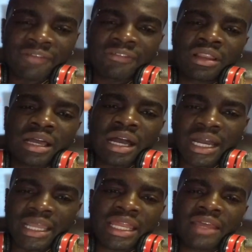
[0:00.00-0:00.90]
level, a
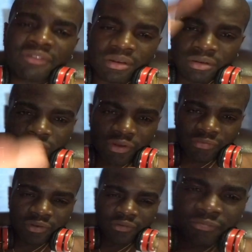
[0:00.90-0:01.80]
higher level.
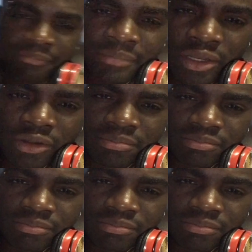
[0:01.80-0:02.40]
not love. Big up.